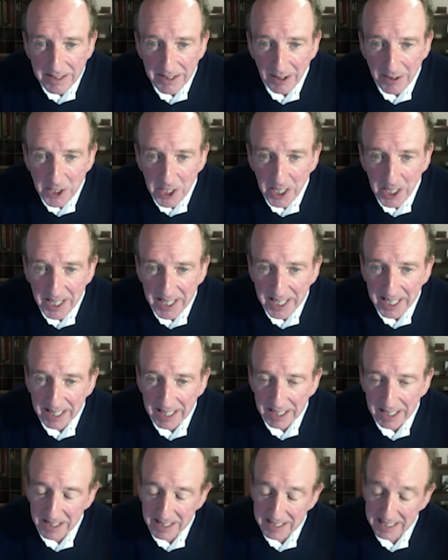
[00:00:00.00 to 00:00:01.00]
Long journey.
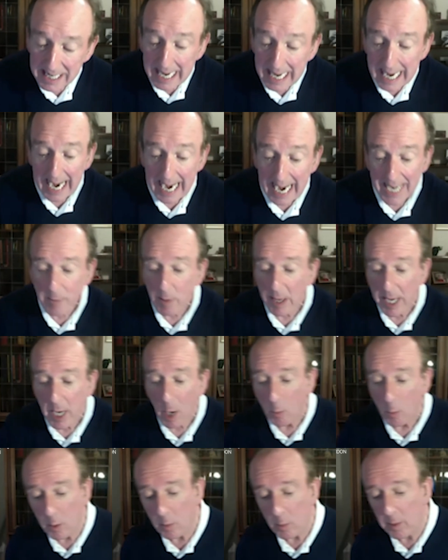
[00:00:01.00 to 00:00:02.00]
Good.
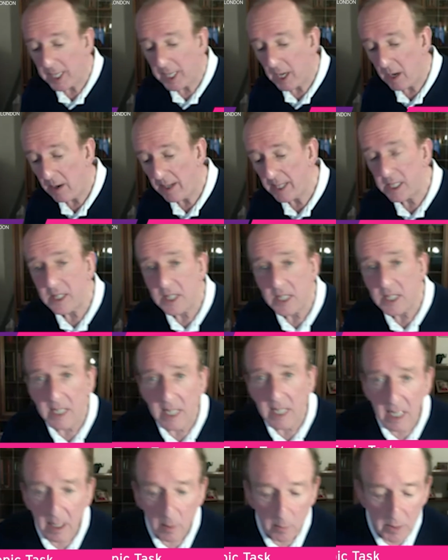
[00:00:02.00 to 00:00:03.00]
Anyway, well, we're going to
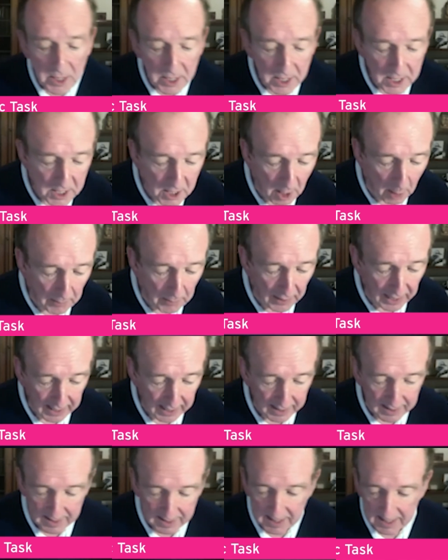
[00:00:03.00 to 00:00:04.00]
start with your
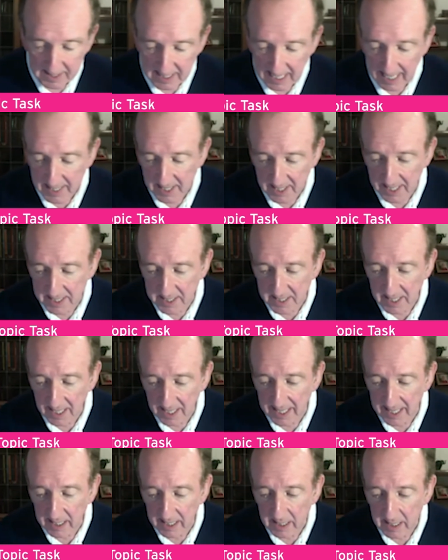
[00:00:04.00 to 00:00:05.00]
topic today then,
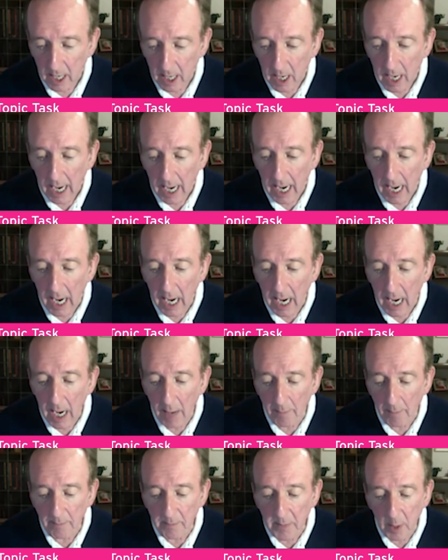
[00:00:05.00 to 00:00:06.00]
Sahil.
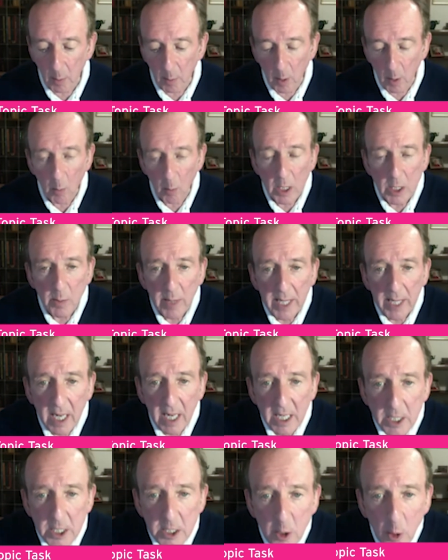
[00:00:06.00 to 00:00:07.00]
What are we
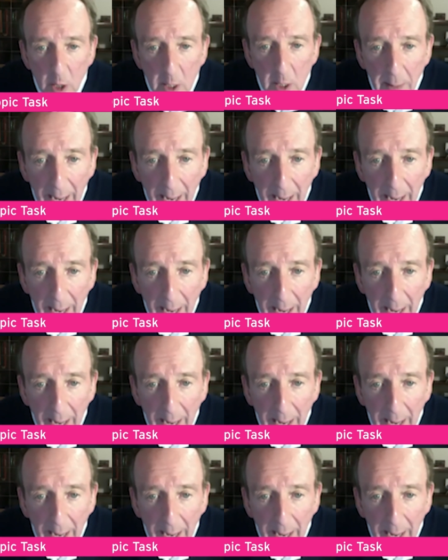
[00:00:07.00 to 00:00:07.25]
going to talk